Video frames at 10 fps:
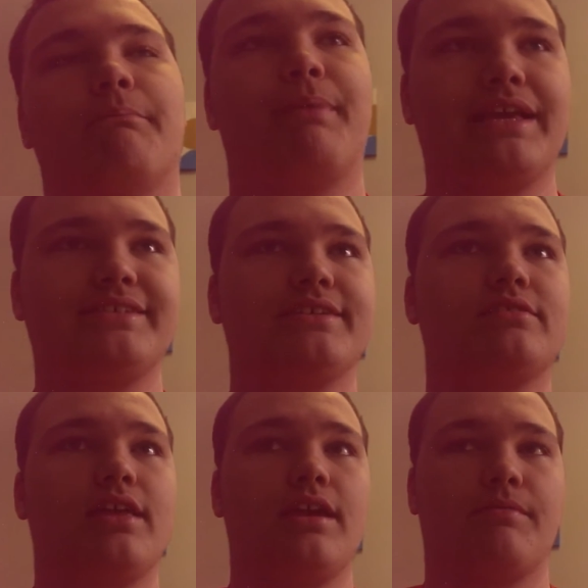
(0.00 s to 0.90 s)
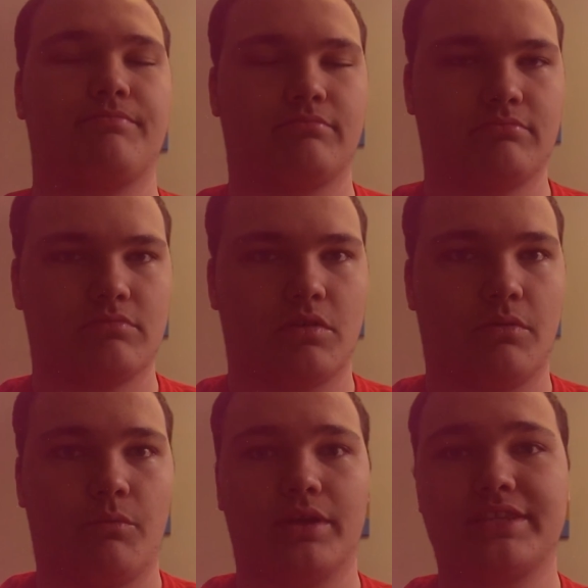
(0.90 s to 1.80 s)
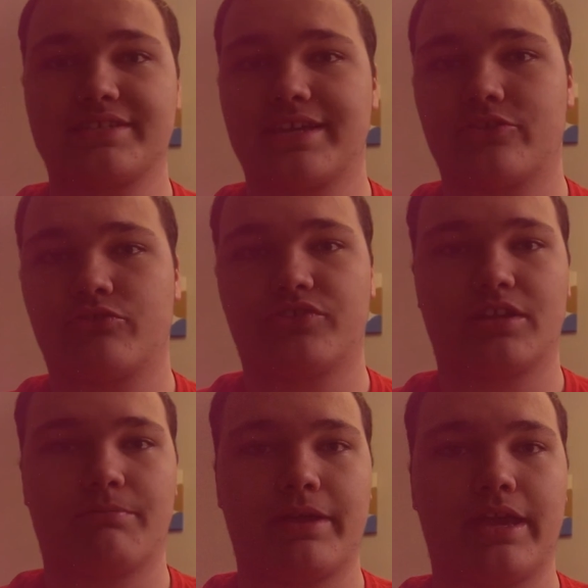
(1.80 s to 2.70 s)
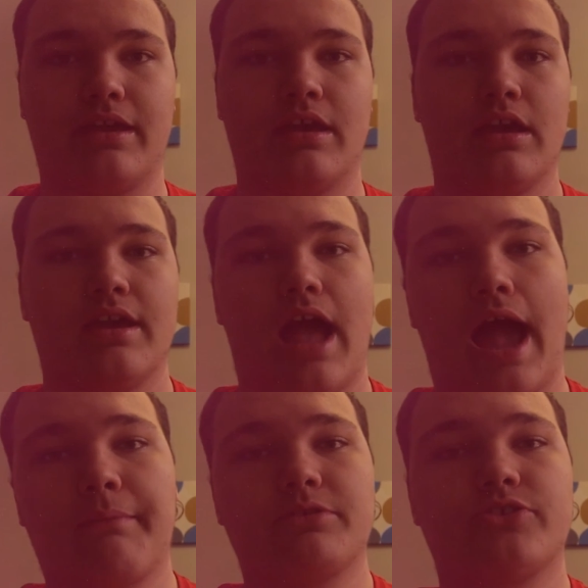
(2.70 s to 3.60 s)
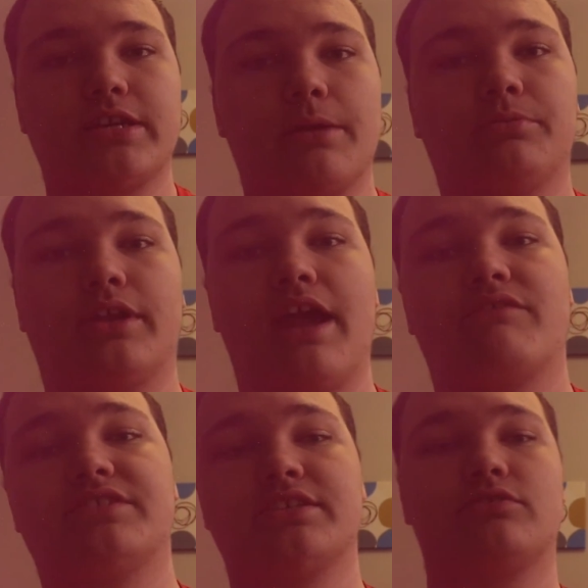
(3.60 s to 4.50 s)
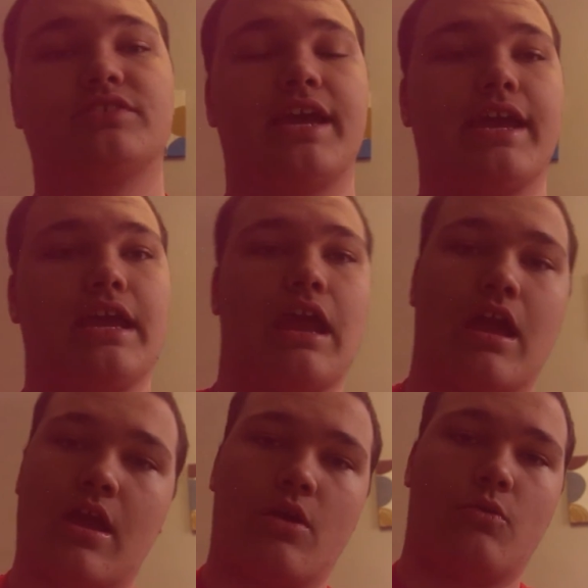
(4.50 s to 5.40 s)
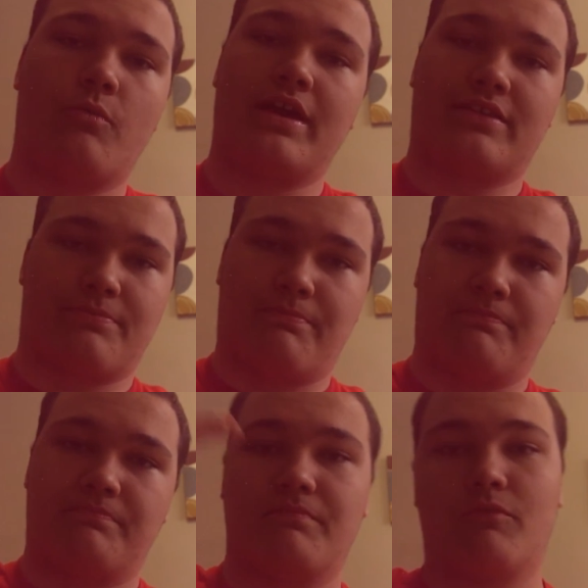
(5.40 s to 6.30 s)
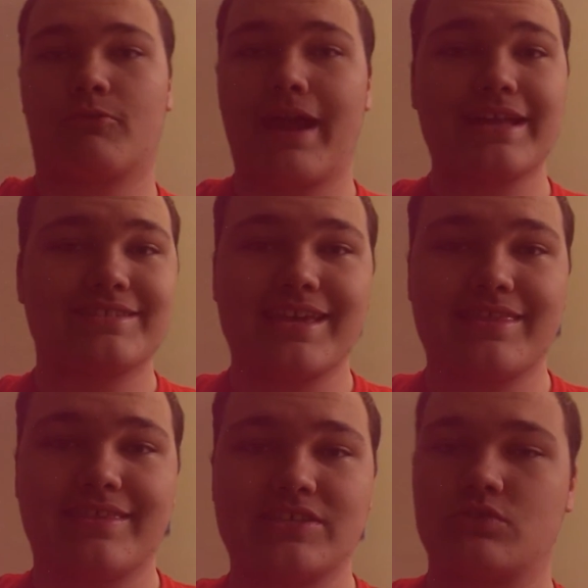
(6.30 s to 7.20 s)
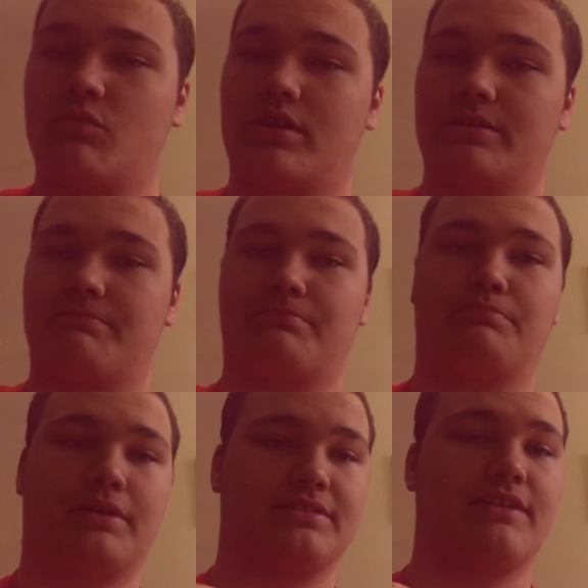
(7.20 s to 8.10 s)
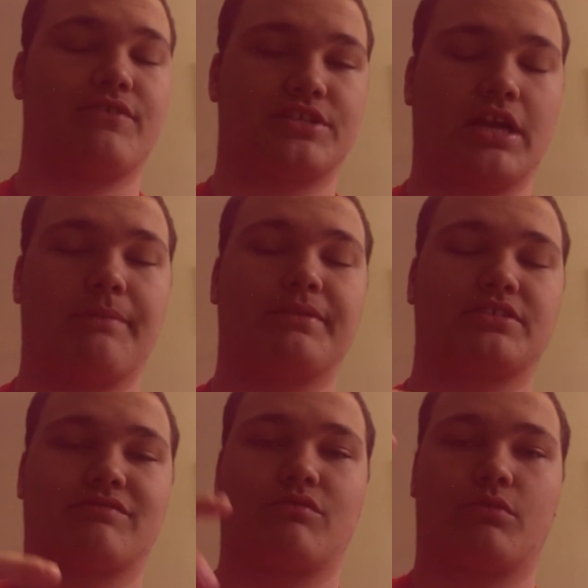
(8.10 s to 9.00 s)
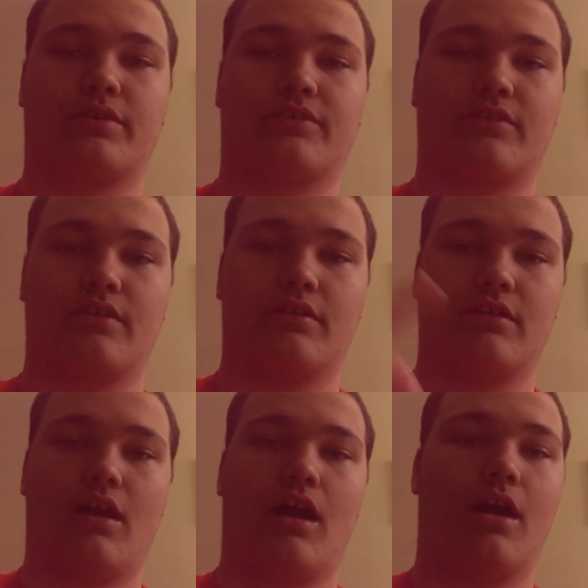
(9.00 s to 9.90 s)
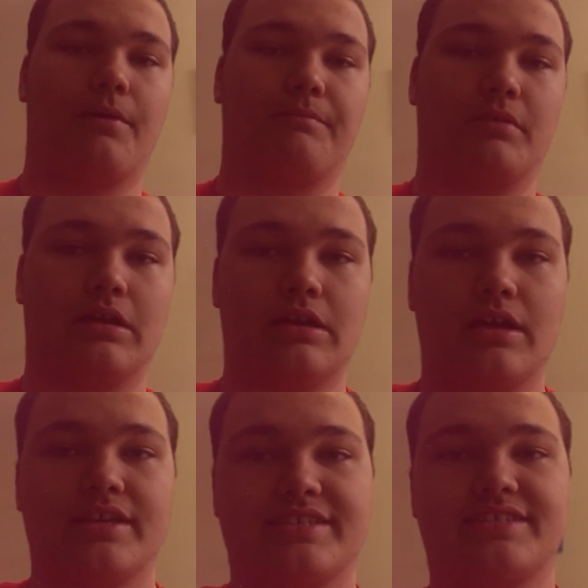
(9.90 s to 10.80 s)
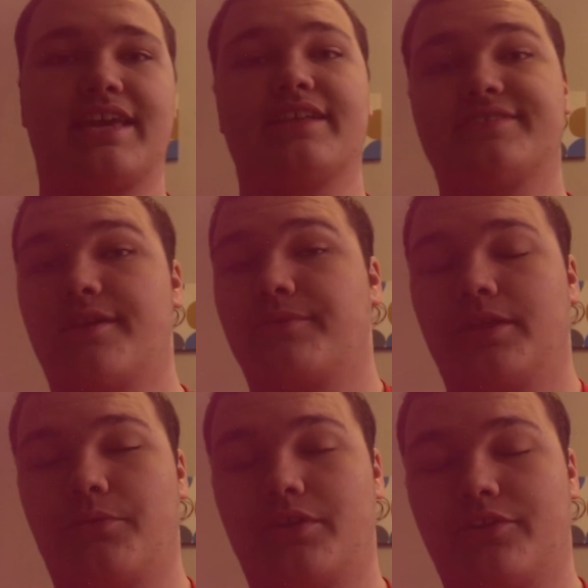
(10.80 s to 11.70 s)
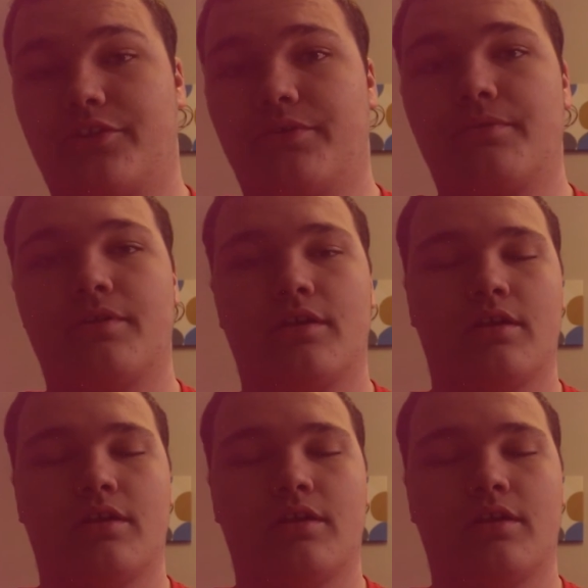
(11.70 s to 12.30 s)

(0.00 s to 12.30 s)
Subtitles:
Basically, what the schedule is going to be, I'm going to be trying to upload every single day with rants like this one, but different topics, of course. Skits I really want to do.